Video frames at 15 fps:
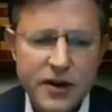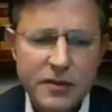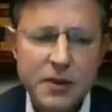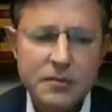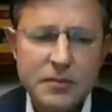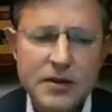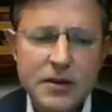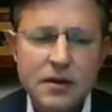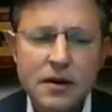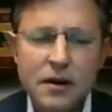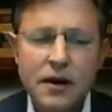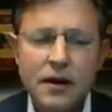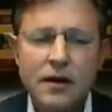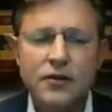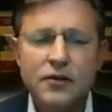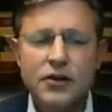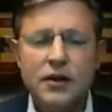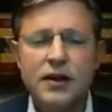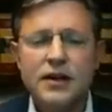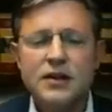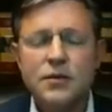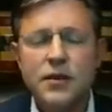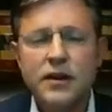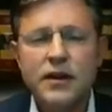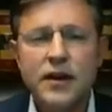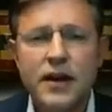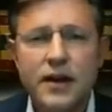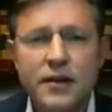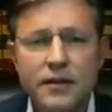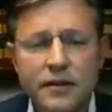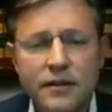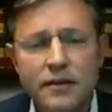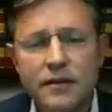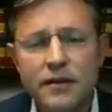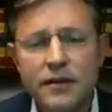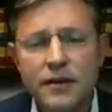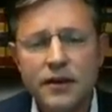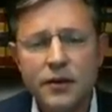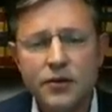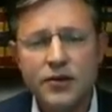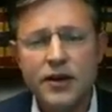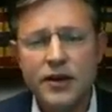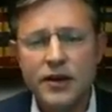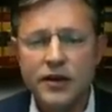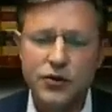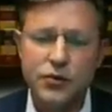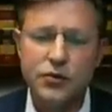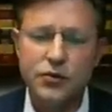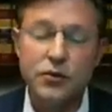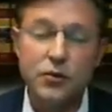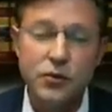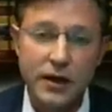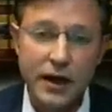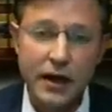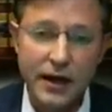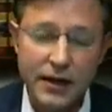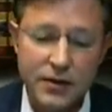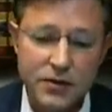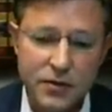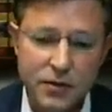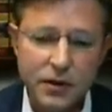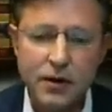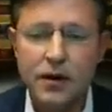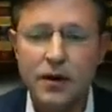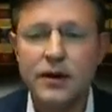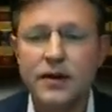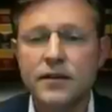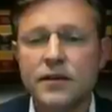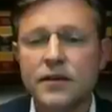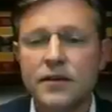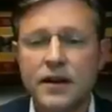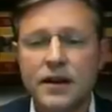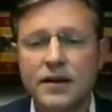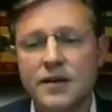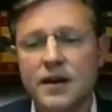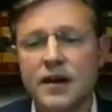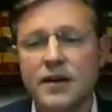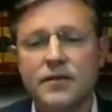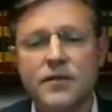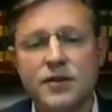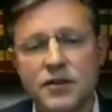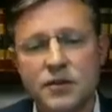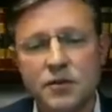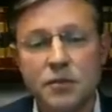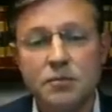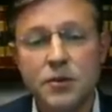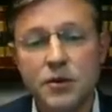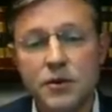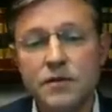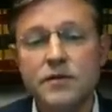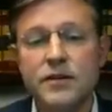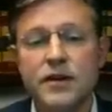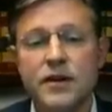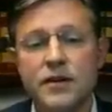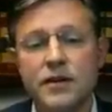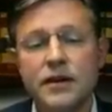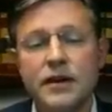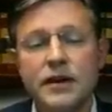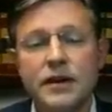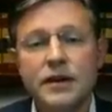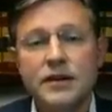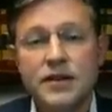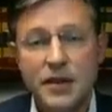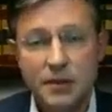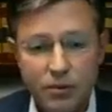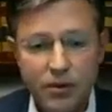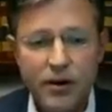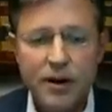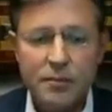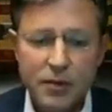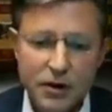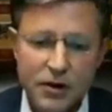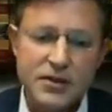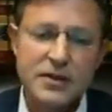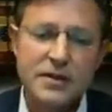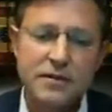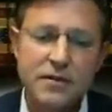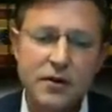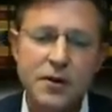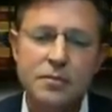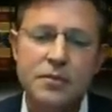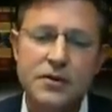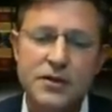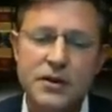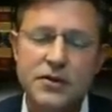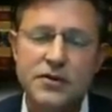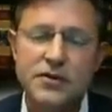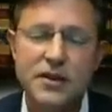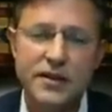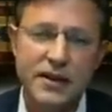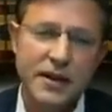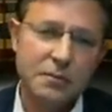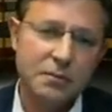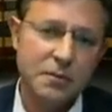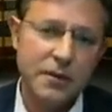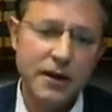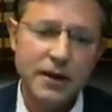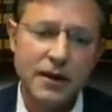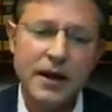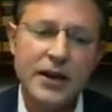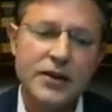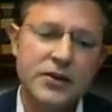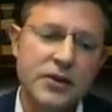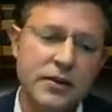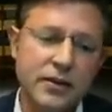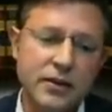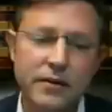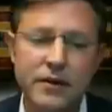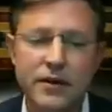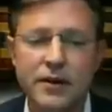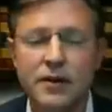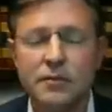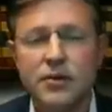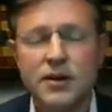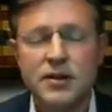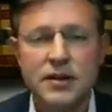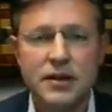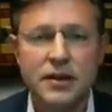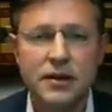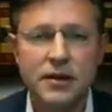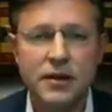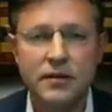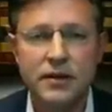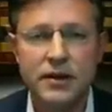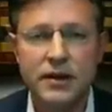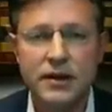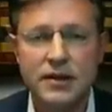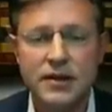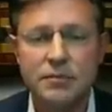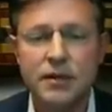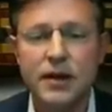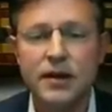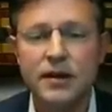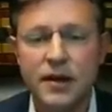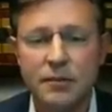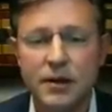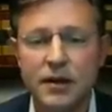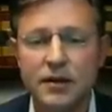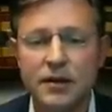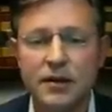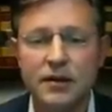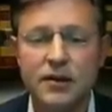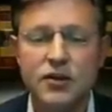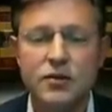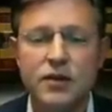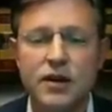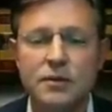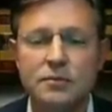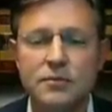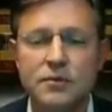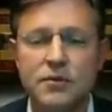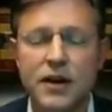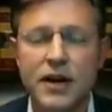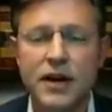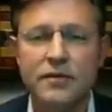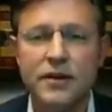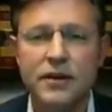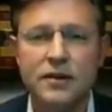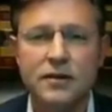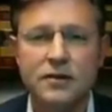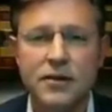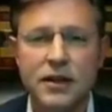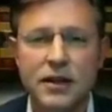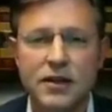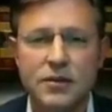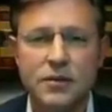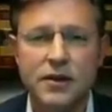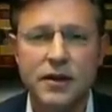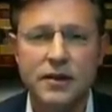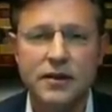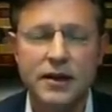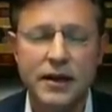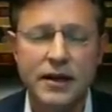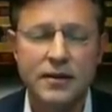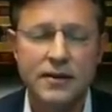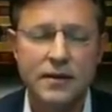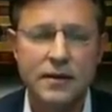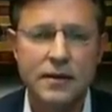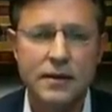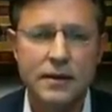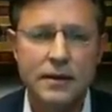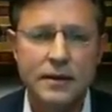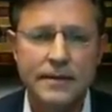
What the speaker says: Chairman. Ms. Clarke, on July 28th, the DOJ issued new guidance regarding states' efforts to remove their temporary emergency voting procedures that they implemented last year during the unprecedented COVID-19 pandemic. Did you help draft that July 28th guidance?